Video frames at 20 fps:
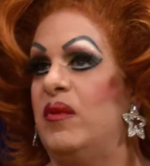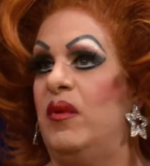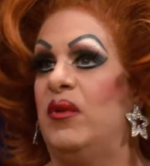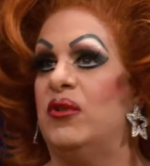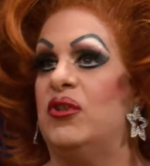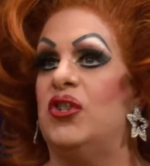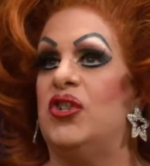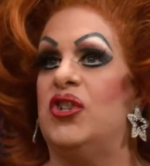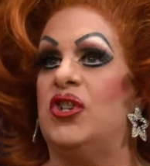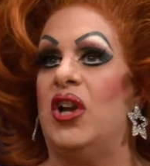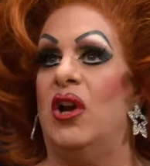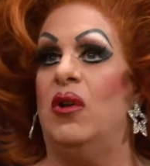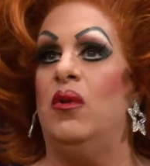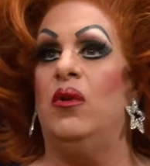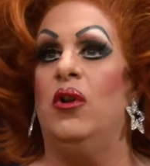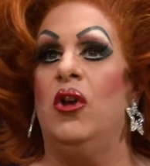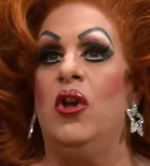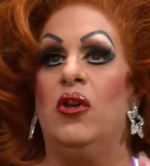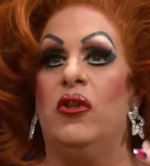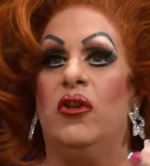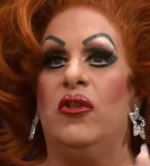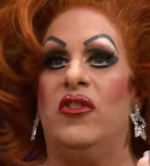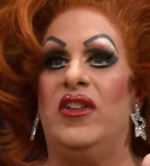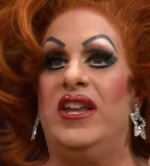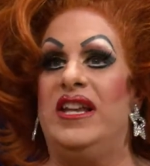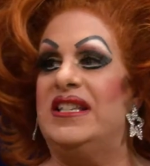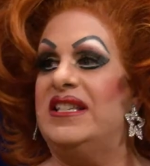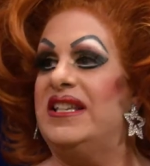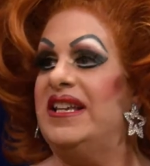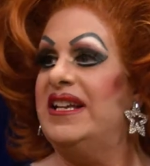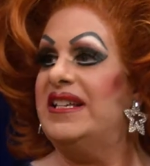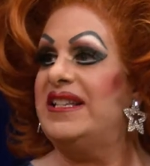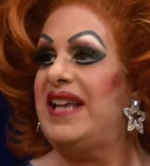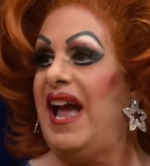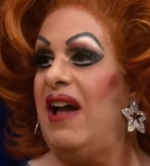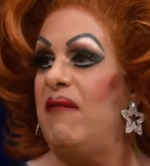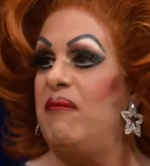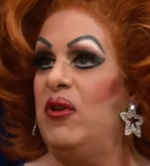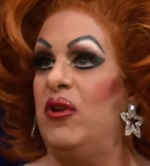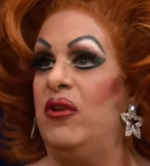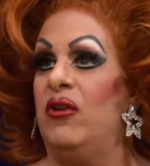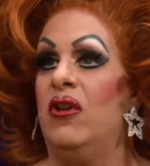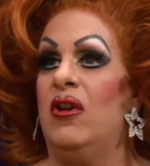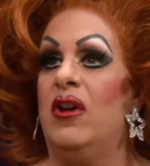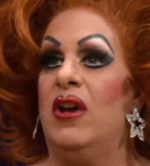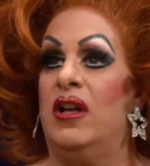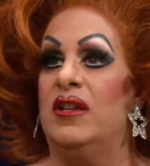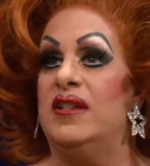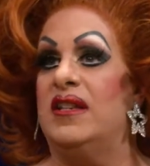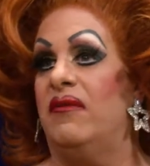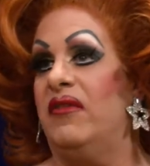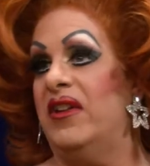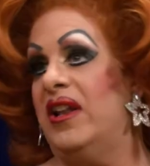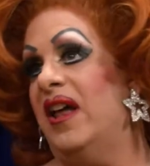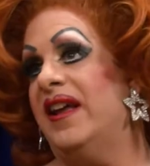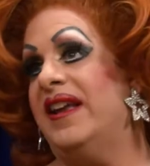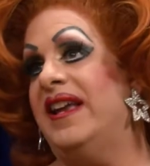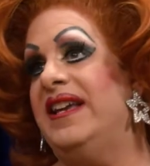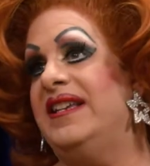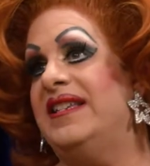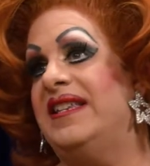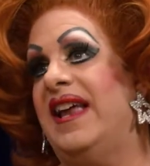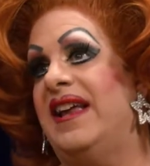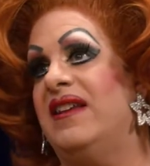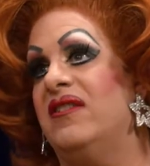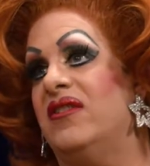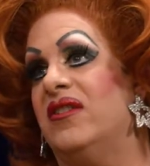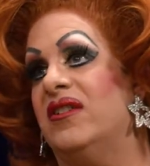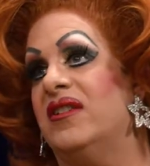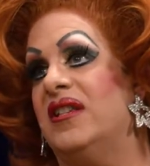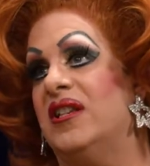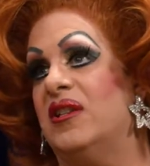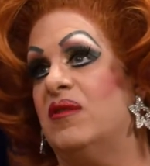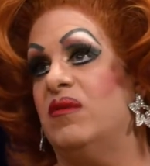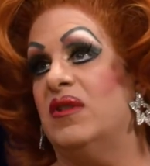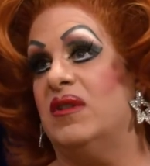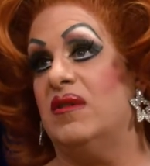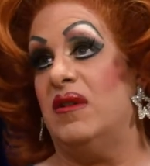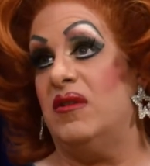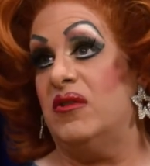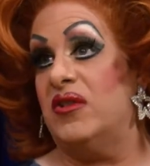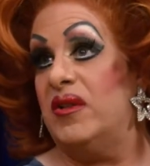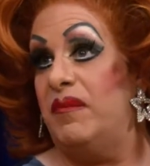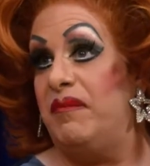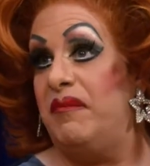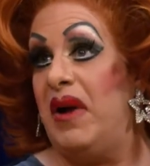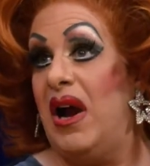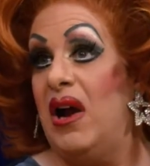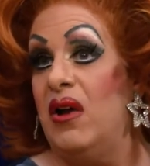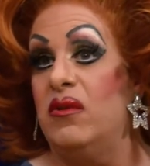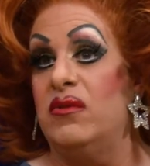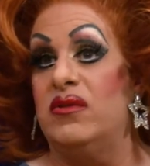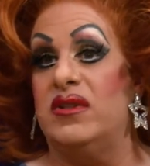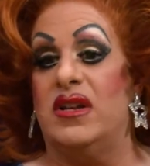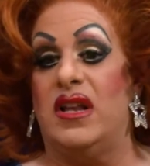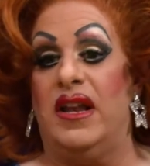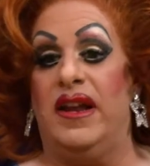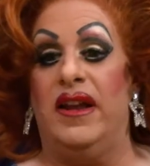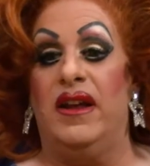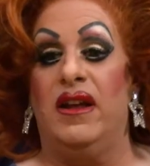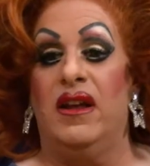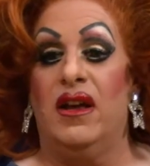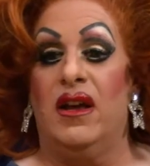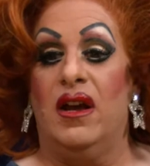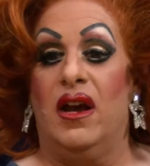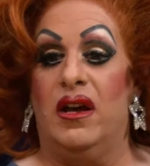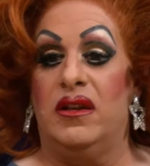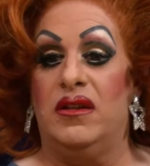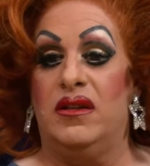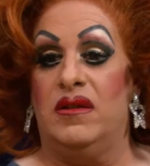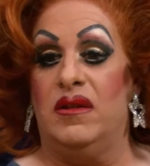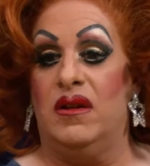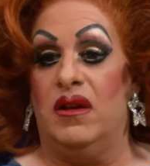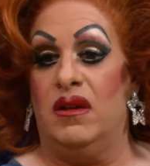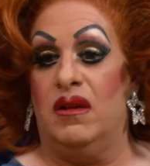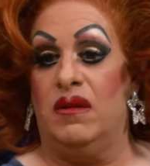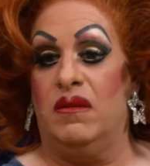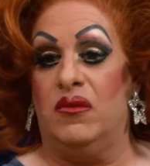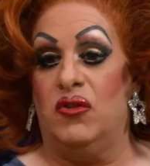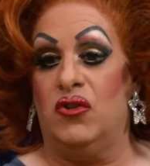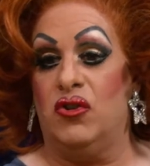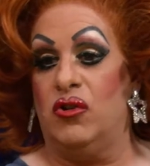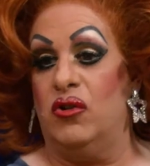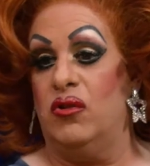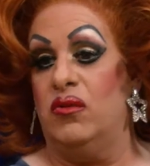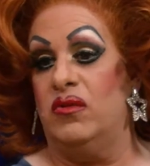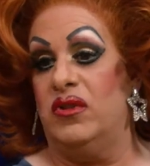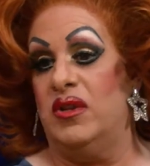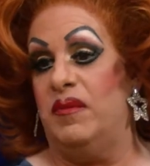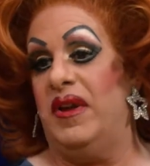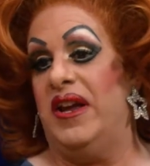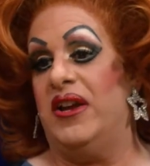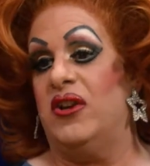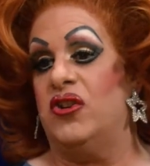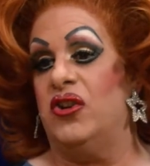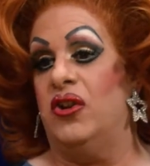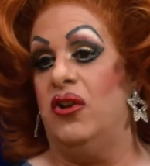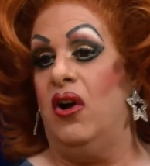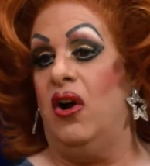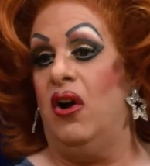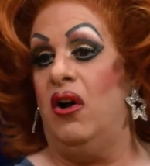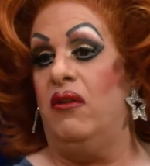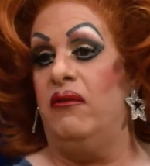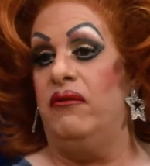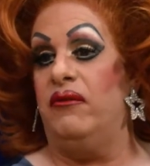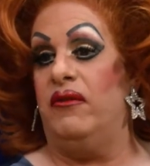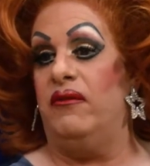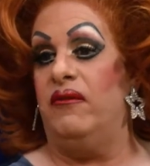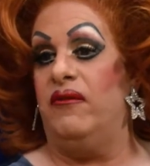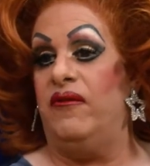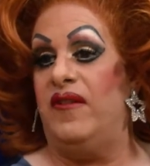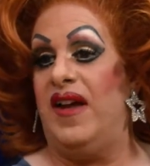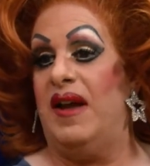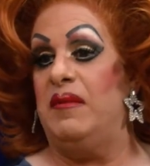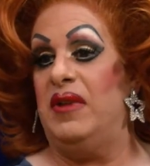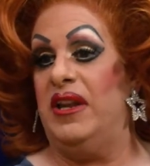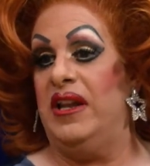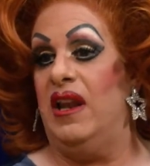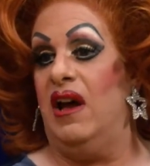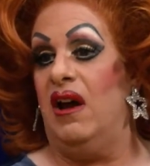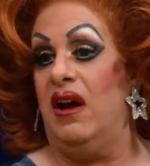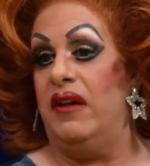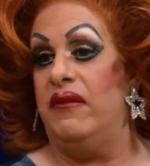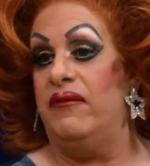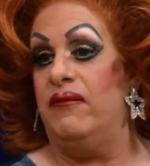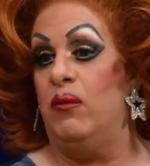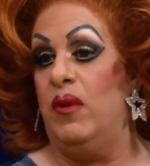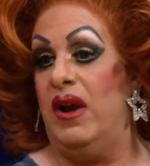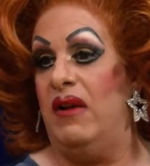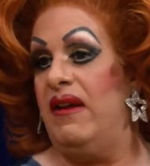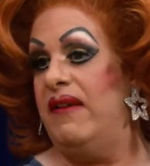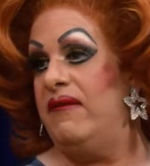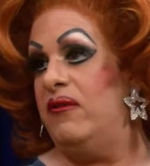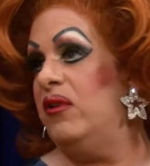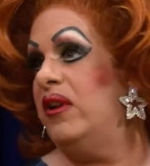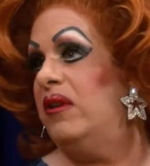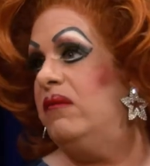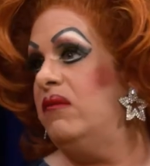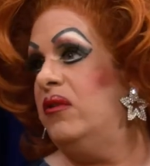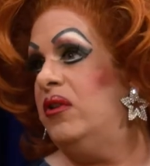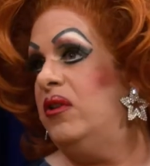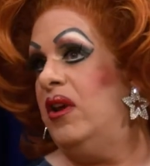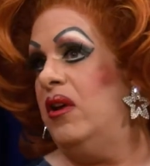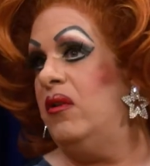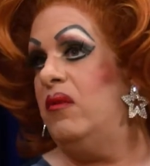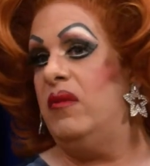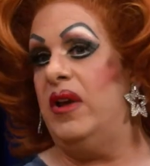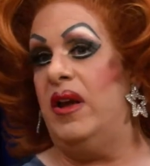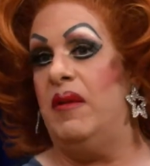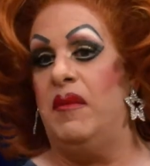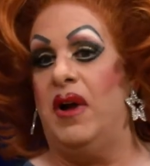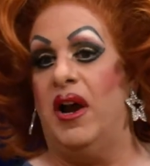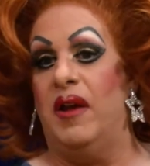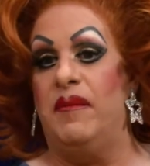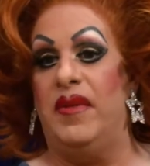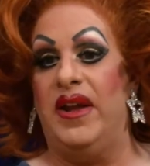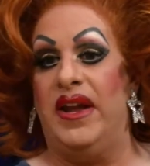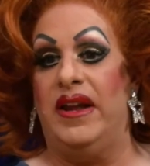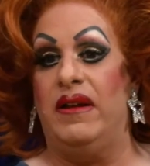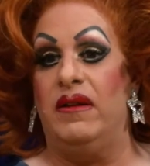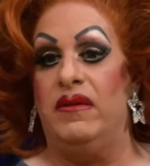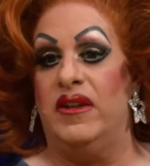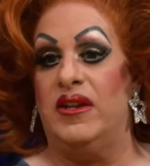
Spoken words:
We want to show that these things happen. And something like EastEnders, this was supposedly a true depiction of family life, wherever it might be.